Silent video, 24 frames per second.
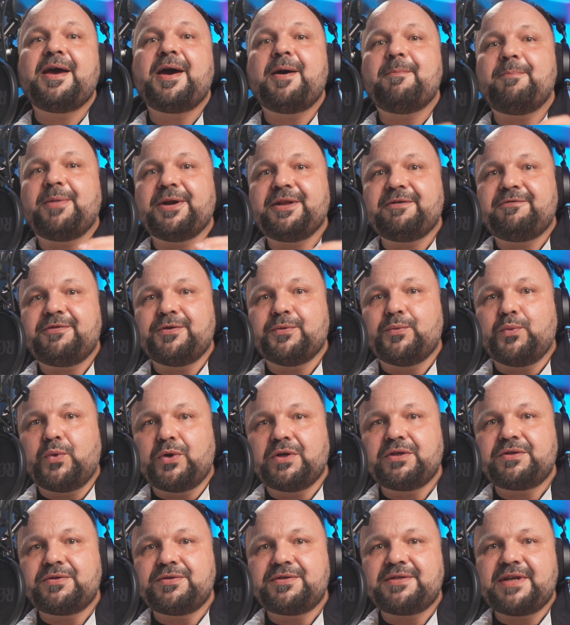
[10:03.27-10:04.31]
But if you
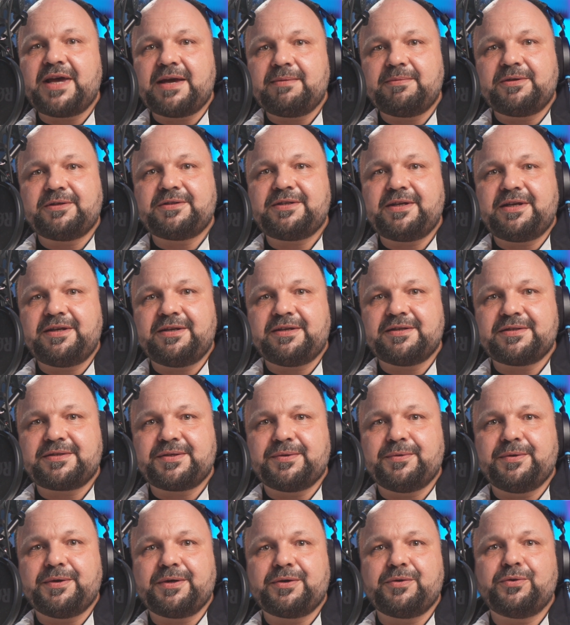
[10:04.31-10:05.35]
want to simultaneously
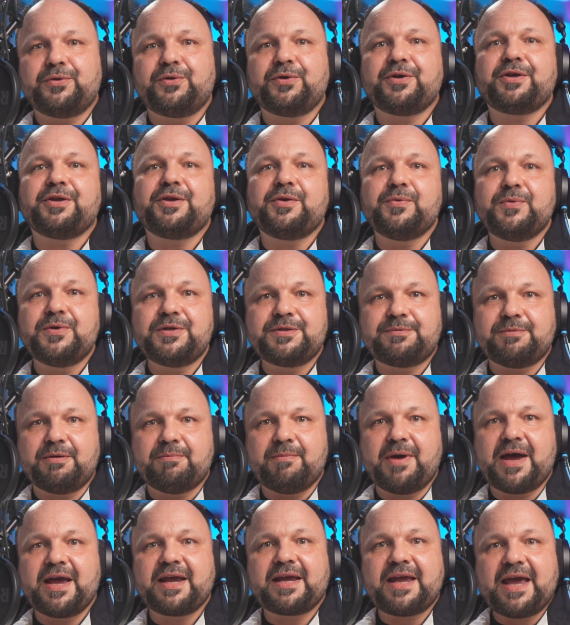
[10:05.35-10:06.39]
record a USB
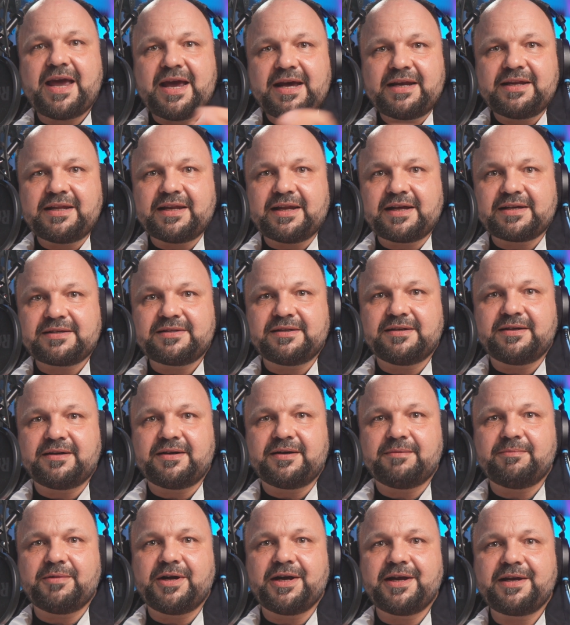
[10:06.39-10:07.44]
mic and an
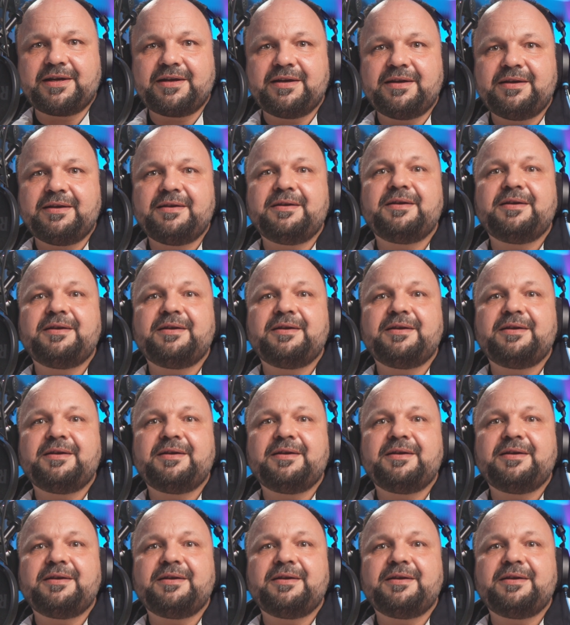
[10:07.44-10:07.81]
XLR mic,